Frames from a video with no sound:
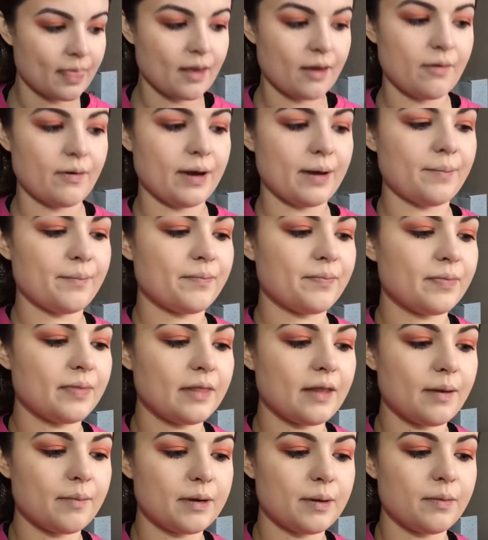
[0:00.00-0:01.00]
Okay,
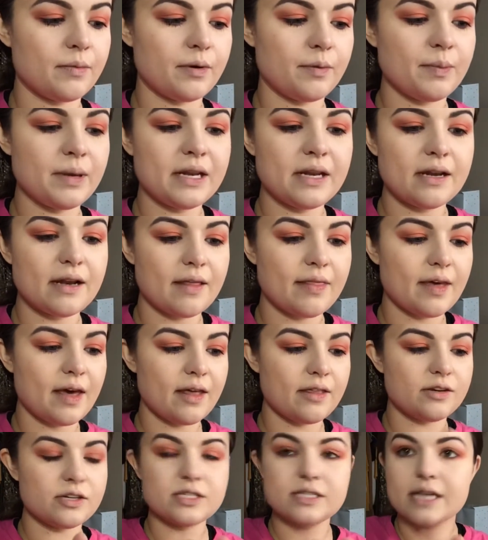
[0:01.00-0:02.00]
I'm gonna repeat it on the
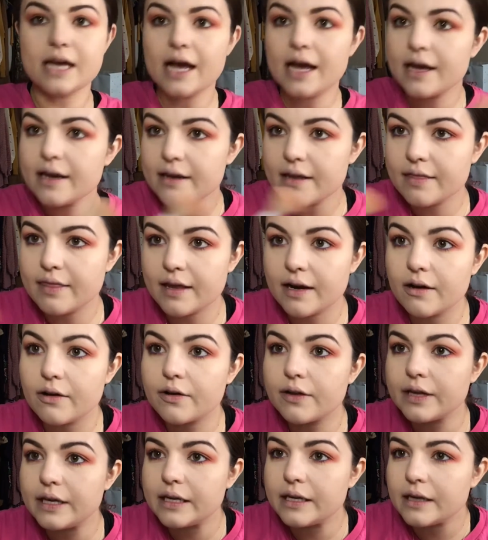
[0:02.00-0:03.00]
other side, and then I'll
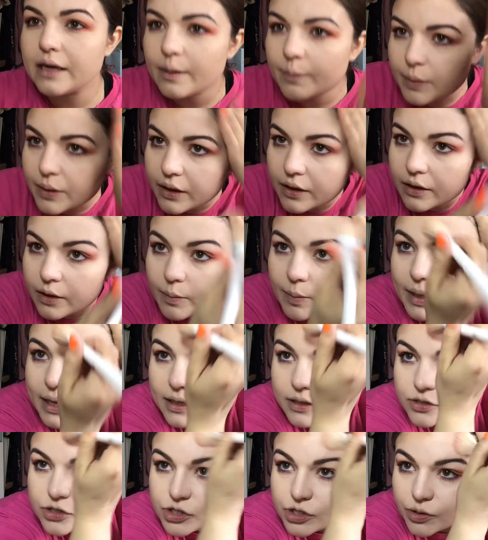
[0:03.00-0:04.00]
clean it up a little bit
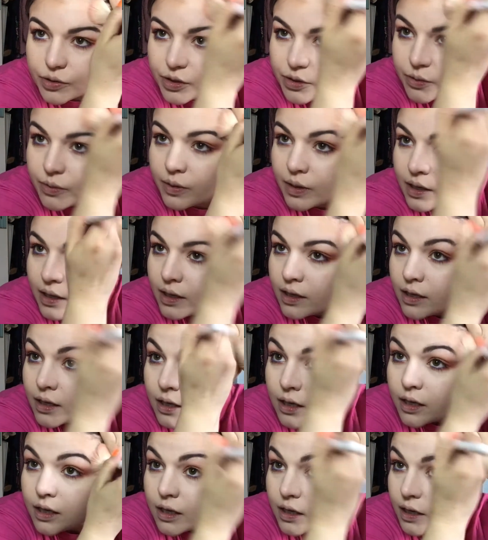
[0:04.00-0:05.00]
and show you
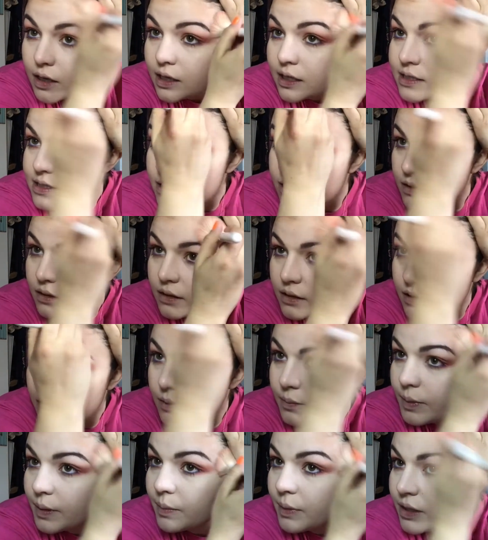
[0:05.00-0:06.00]
guys a
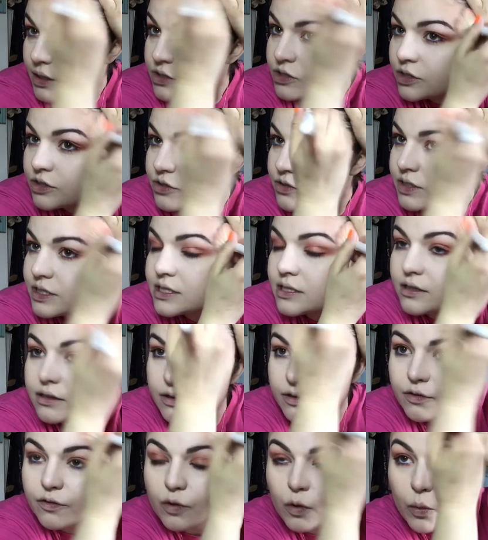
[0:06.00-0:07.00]
little bit better. So I'll do this a
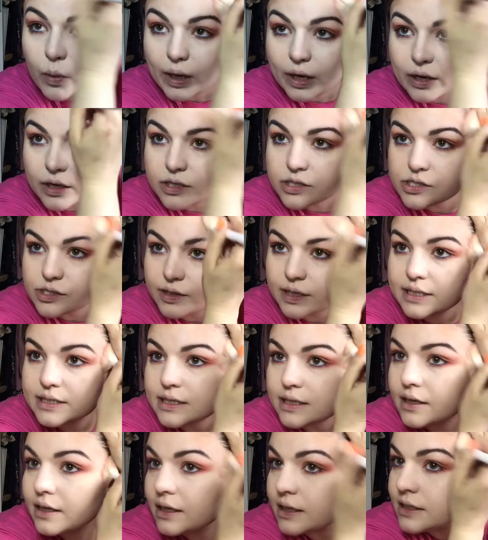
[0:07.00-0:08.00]
little quicker so you guys
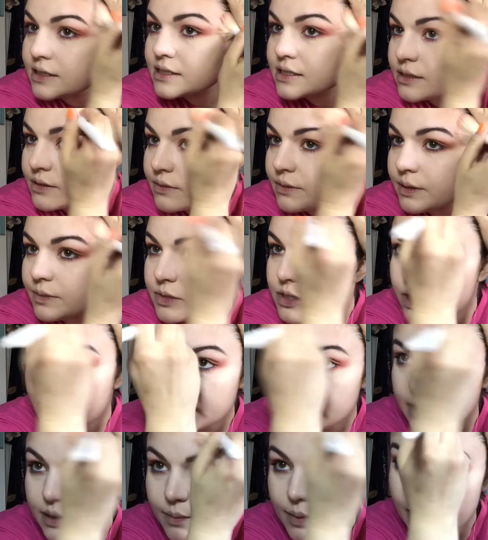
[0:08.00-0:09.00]
can kind of see what I'm
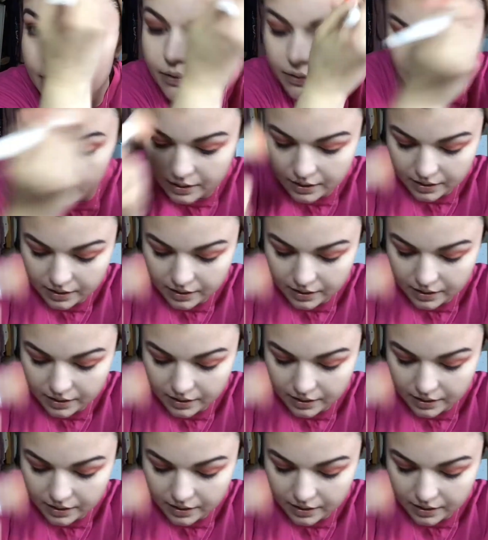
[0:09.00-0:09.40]
talking about.